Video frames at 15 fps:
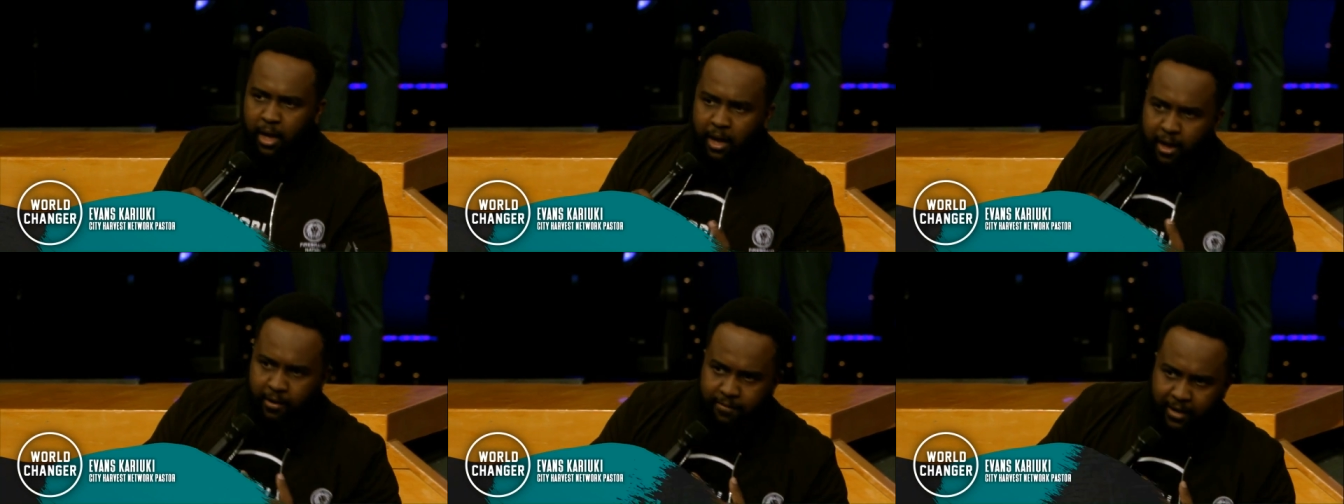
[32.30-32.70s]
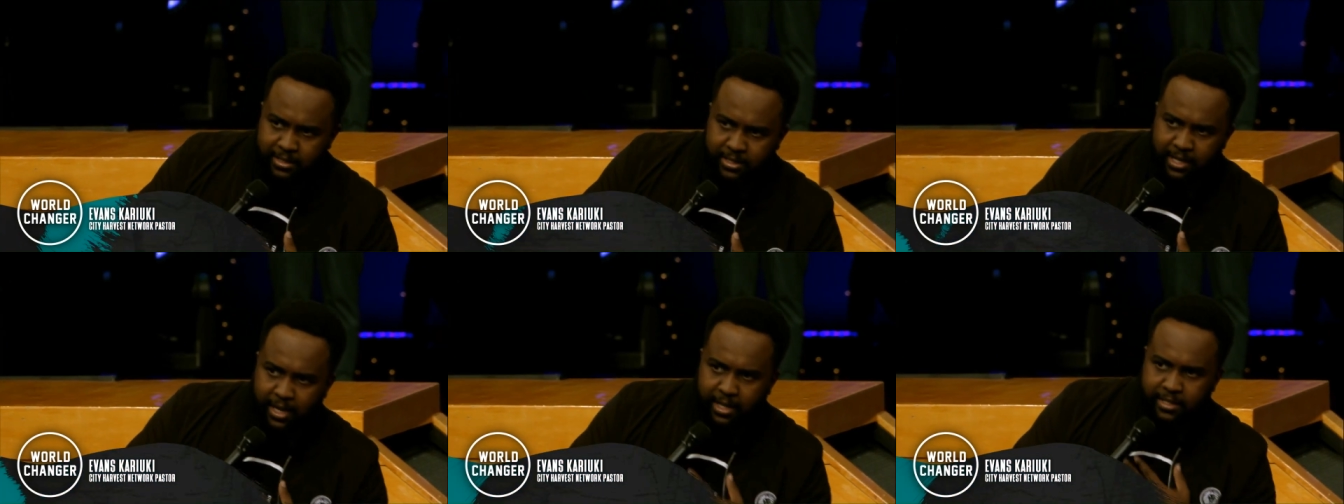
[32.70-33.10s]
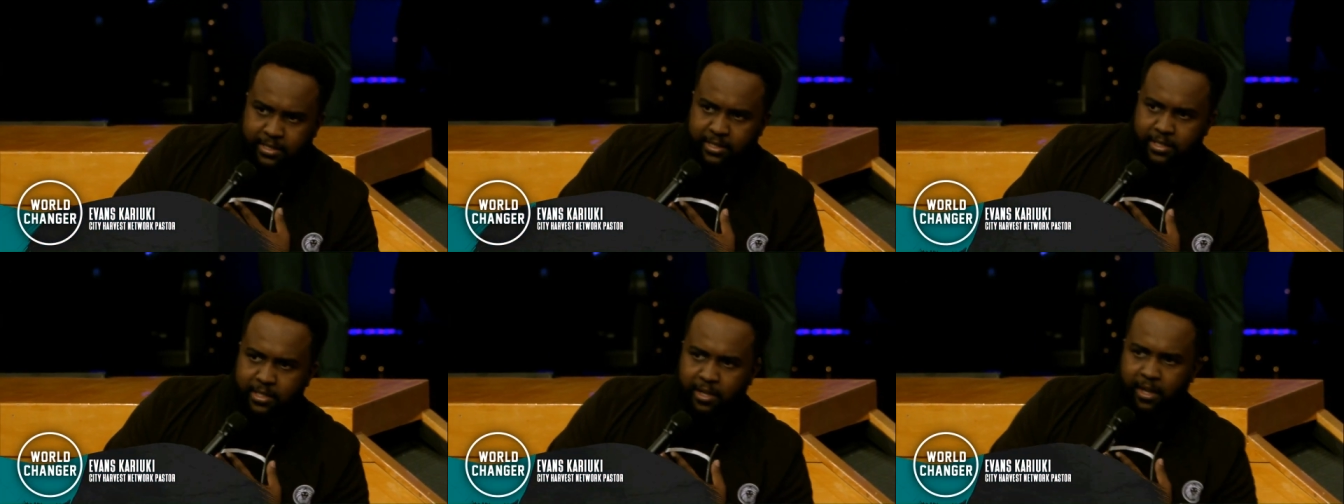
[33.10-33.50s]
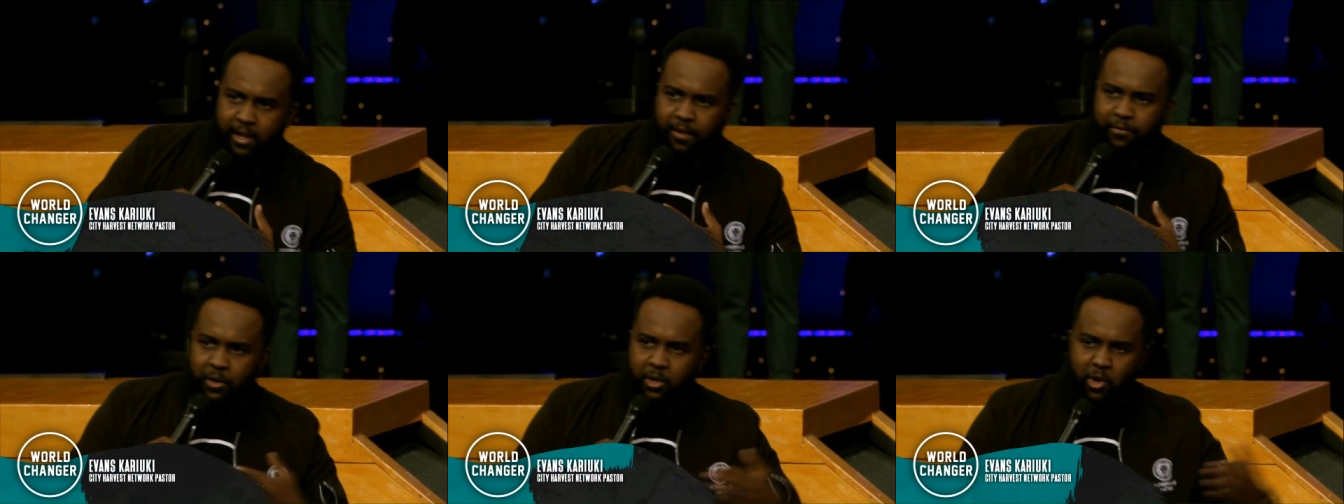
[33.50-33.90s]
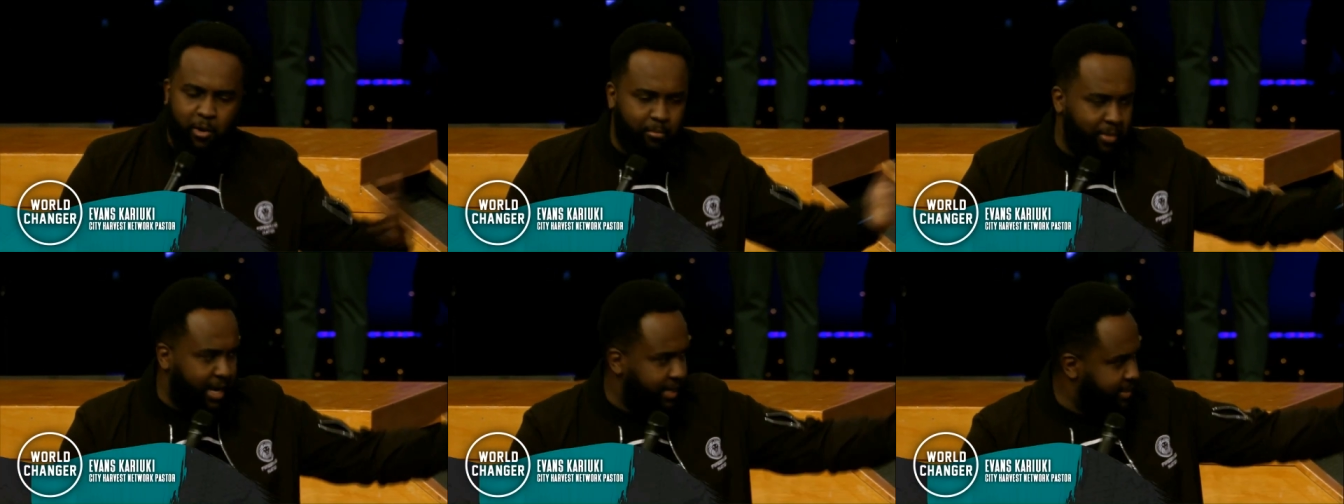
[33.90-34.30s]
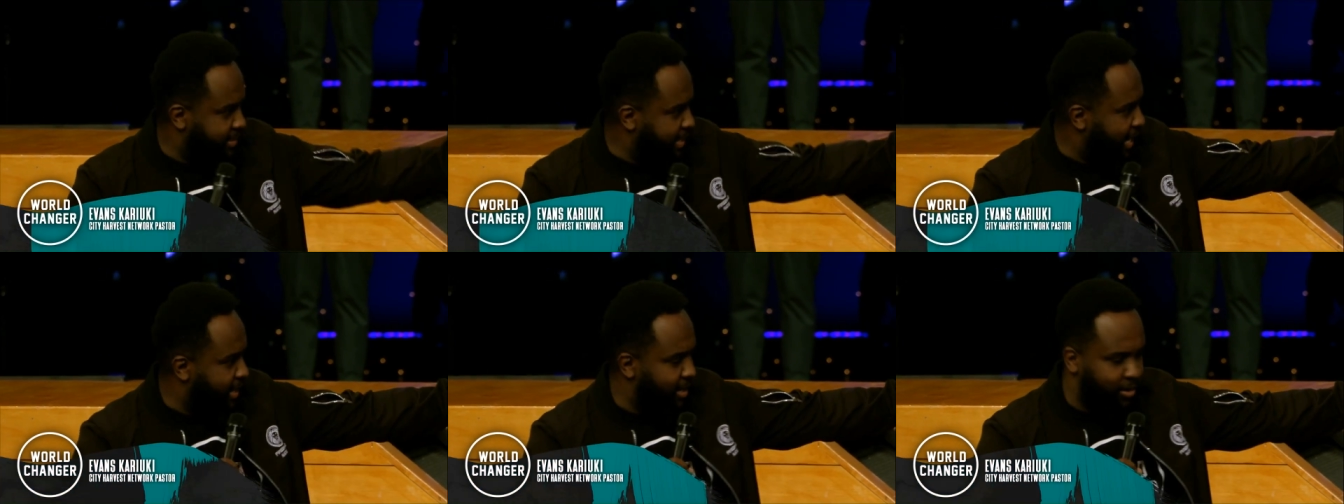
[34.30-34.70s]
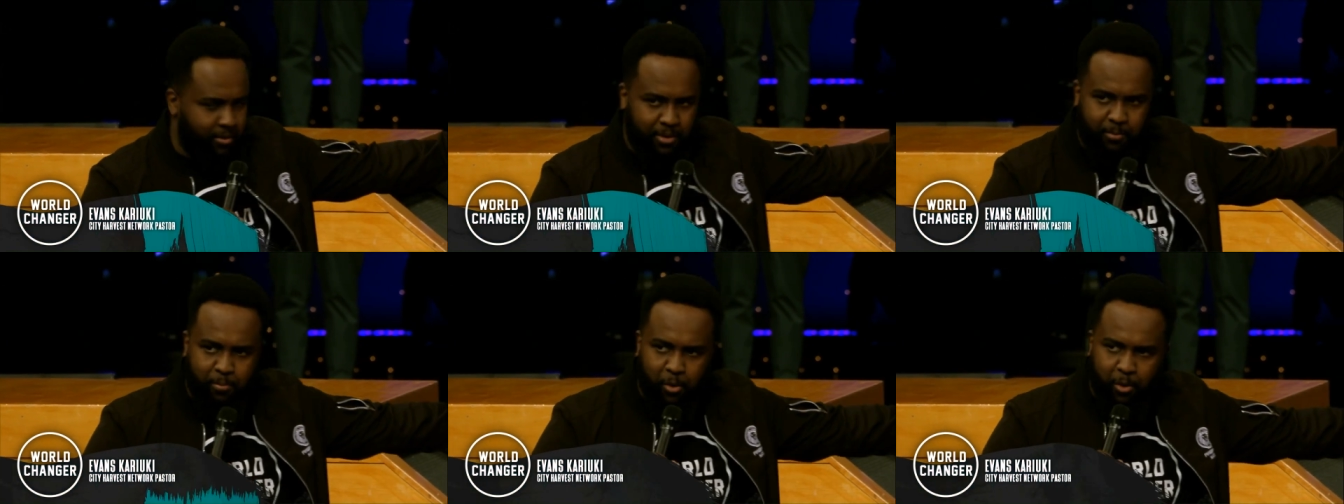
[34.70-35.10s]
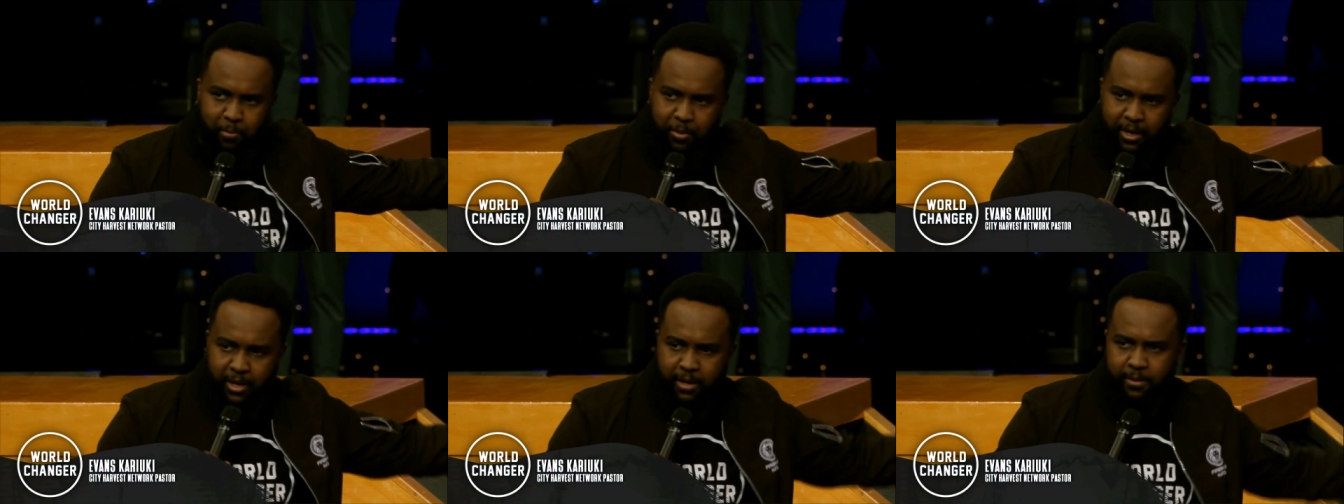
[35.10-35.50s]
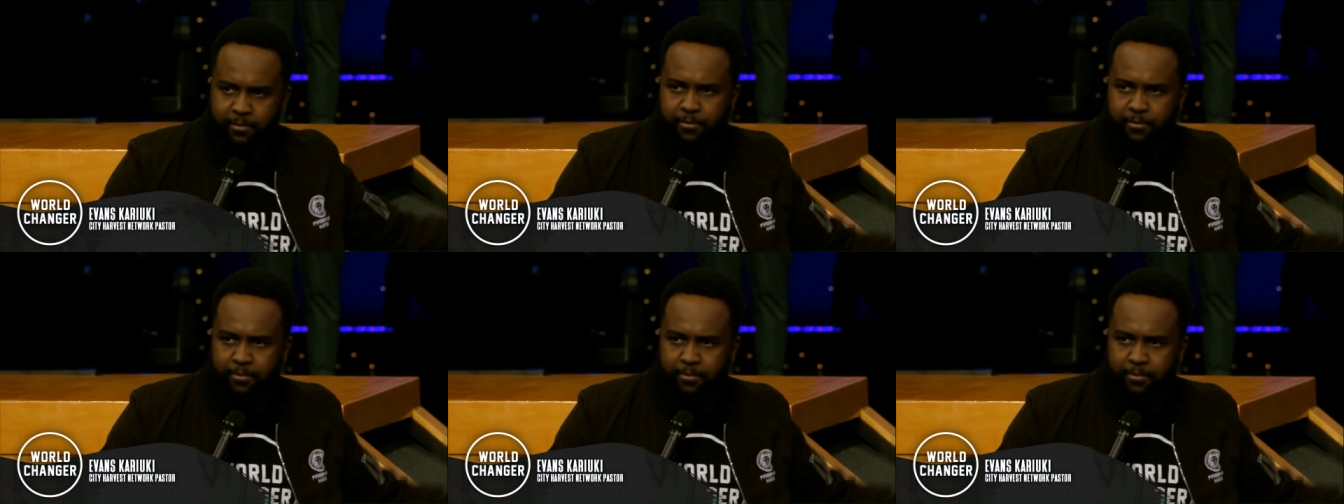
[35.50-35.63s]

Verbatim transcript: Evangelist, if you don't mind standing on the pulpit,